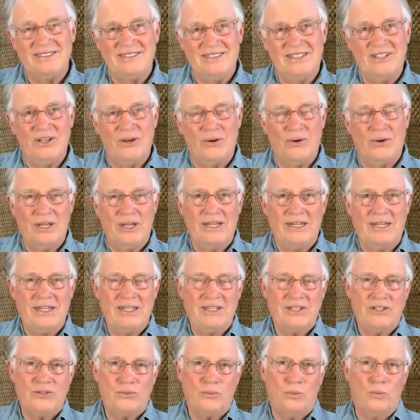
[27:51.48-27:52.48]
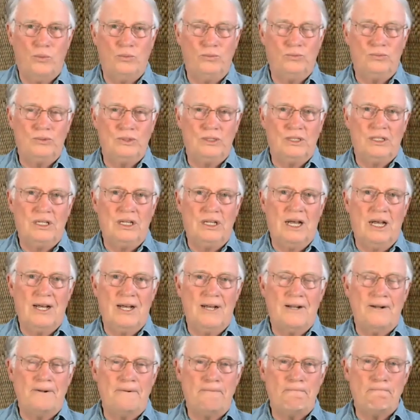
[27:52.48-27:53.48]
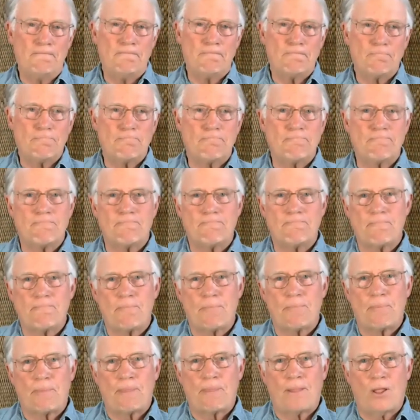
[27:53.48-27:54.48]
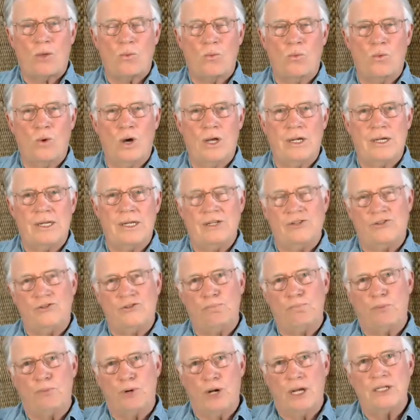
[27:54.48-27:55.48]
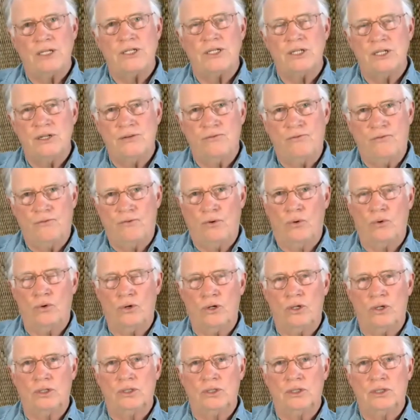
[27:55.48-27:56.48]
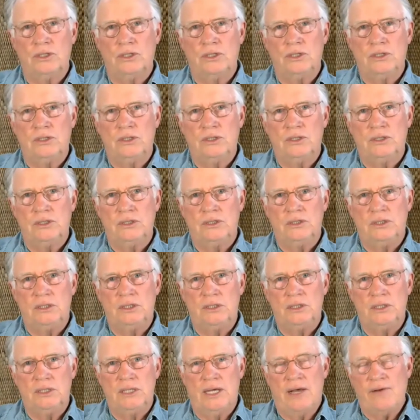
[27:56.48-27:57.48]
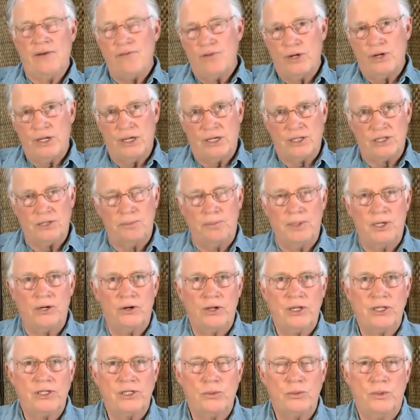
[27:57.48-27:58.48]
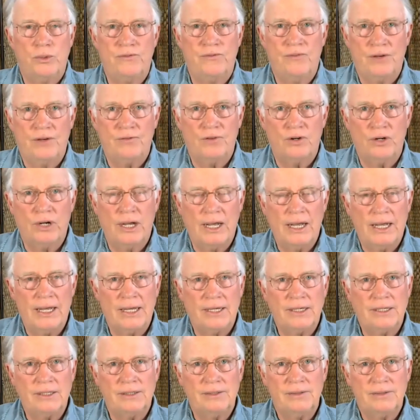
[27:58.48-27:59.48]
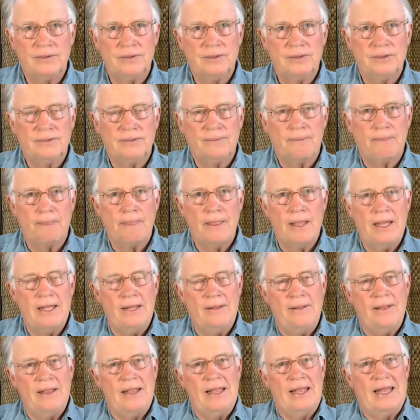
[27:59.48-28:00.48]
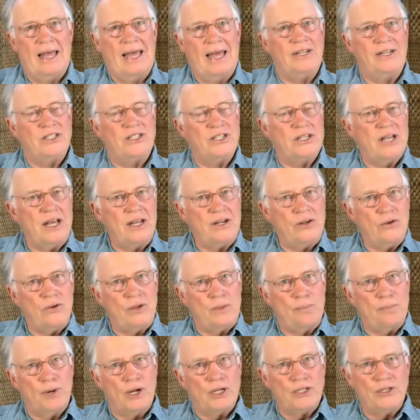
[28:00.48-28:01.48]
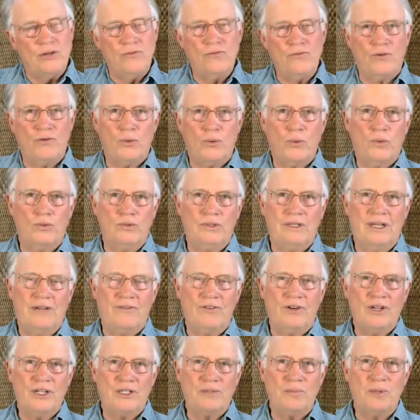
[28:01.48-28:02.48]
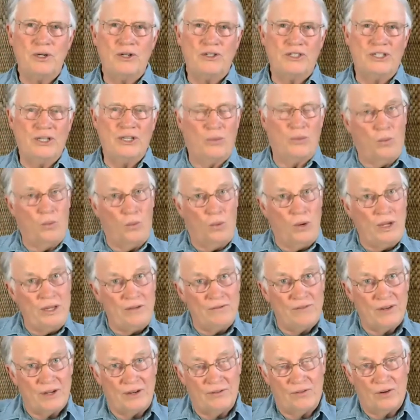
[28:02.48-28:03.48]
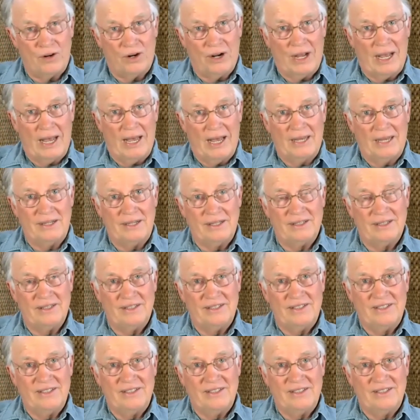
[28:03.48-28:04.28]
It is um, what is present for every experience we've ever had. And it's not only present for every experience that we've ever had